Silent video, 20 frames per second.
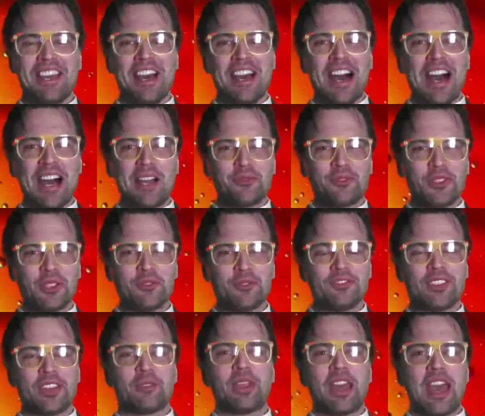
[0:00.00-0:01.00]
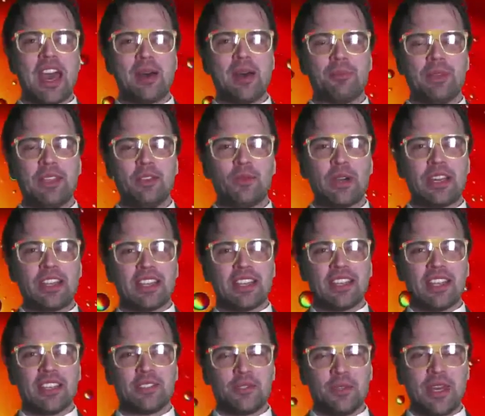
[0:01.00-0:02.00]
I feel very happy when I
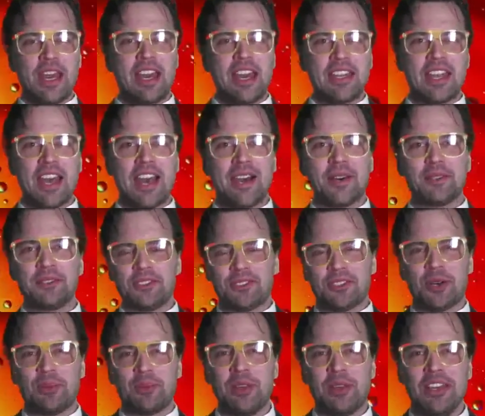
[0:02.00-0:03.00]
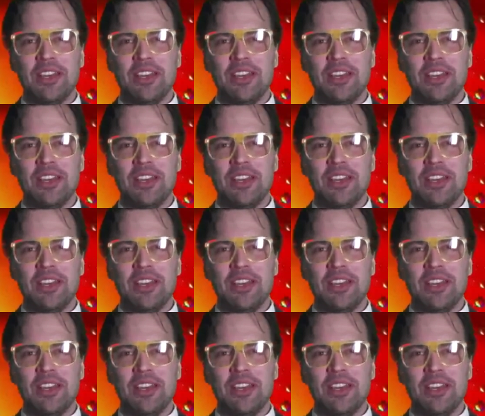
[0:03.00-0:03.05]
get to hand out some